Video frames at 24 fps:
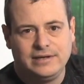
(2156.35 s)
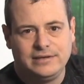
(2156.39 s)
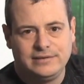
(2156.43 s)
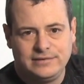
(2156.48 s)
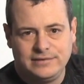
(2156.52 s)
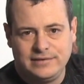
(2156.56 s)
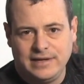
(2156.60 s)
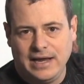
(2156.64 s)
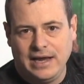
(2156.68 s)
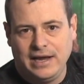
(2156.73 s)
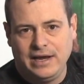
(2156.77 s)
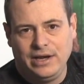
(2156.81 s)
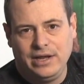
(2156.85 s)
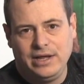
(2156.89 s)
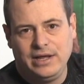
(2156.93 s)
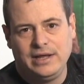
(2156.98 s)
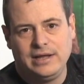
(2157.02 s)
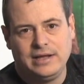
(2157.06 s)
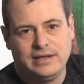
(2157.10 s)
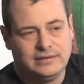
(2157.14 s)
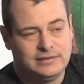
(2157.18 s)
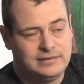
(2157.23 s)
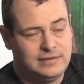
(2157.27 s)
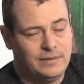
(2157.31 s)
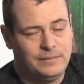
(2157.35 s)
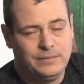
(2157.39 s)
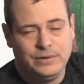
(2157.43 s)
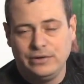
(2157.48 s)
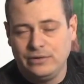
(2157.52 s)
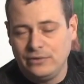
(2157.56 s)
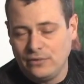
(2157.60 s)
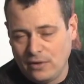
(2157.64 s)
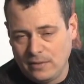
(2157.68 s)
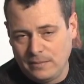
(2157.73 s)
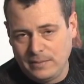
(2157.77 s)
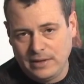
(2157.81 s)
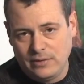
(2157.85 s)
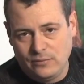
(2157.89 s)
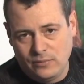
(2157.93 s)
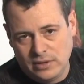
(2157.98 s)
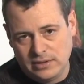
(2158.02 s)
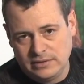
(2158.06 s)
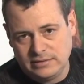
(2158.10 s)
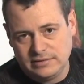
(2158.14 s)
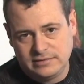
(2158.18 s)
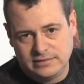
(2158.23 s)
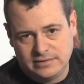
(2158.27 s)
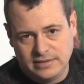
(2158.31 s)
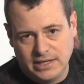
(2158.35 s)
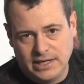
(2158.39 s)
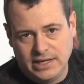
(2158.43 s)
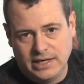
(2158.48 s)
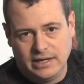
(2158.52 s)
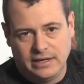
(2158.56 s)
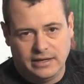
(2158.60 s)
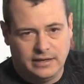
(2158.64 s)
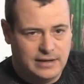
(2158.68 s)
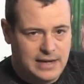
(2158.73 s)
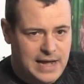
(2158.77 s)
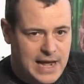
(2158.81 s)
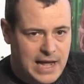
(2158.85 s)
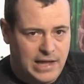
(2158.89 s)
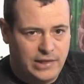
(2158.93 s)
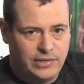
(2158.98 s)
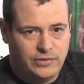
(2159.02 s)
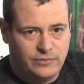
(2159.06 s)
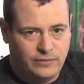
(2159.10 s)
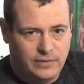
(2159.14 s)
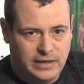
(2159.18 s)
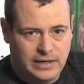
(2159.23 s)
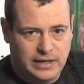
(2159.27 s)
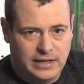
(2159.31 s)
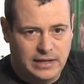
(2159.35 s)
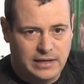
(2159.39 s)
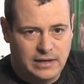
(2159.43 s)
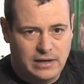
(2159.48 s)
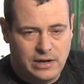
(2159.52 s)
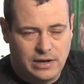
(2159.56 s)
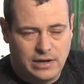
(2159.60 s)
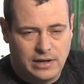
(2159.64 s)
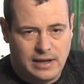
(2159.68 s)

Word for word: and zany and something you normally wouldn't see in a non-3D haunted